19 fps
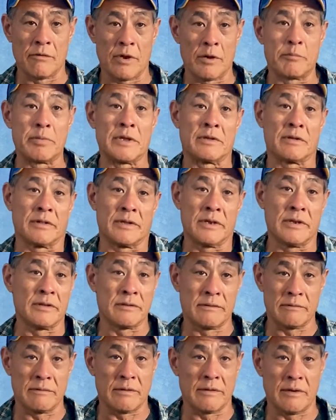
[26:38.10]
to be clean.
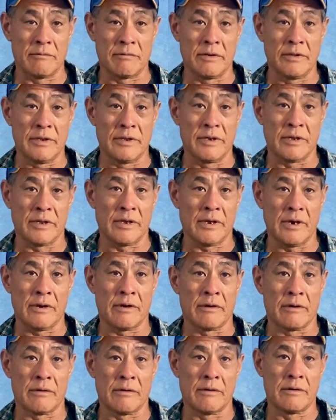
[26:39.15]
I really didn't care.
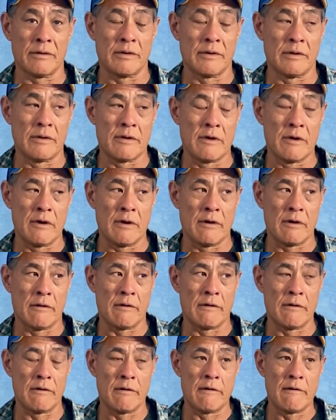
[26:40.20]
Right. You do
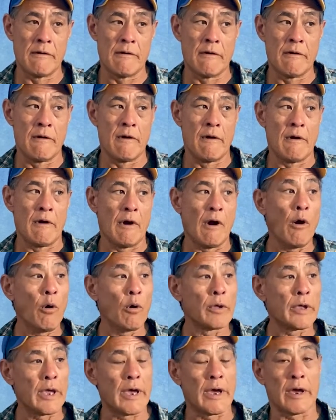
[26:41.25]
now?
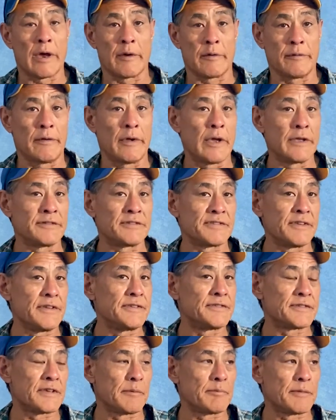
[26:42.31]
Oh yeah, I see
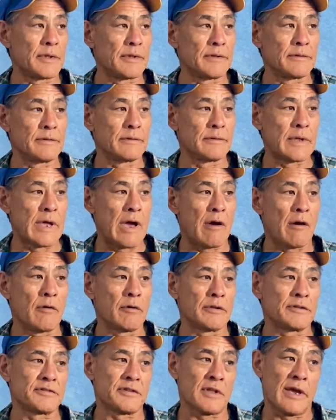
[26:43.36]
something now.
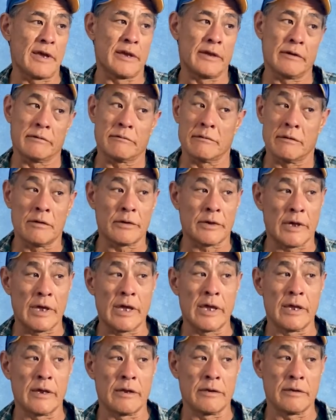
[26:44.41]
It's like,
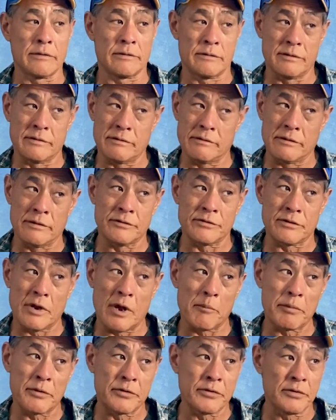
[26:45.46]
okay, there's an
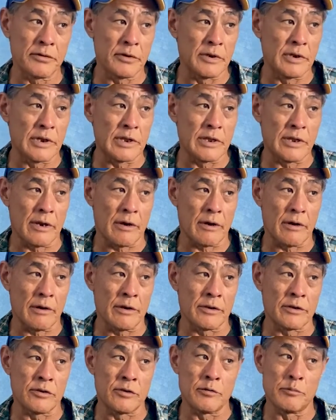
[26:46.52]
opportunity there,
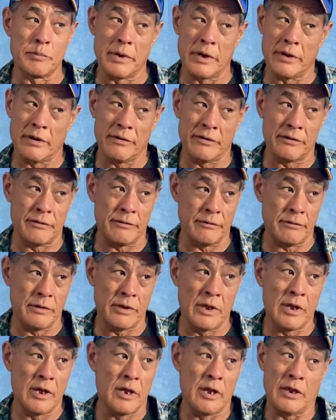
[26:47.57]
and you better,
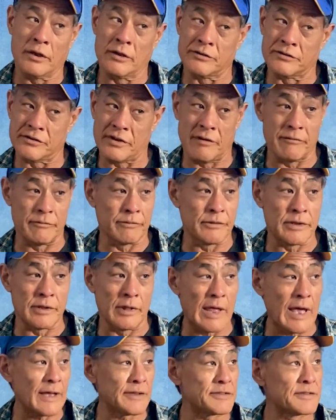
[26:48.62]
because the
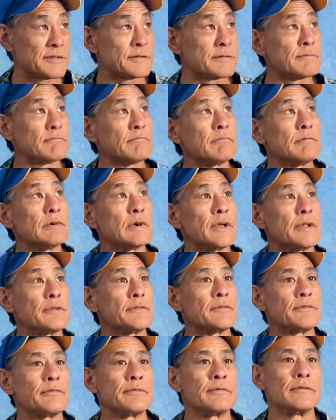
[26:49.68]
last,
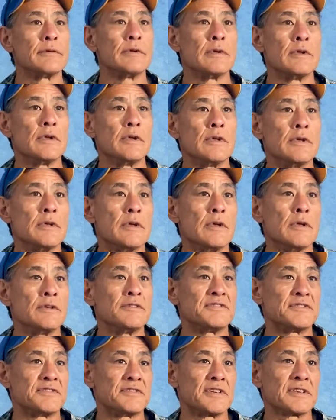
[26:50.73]
what,
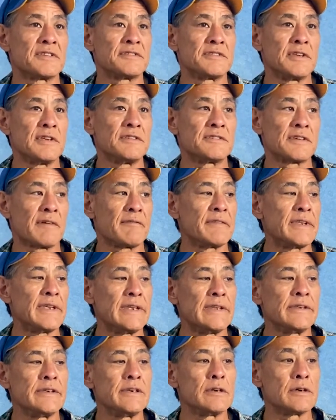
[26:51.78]
16,
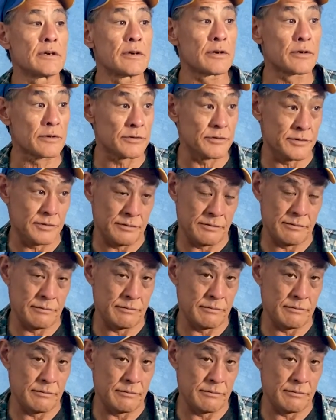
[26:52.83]
17 years,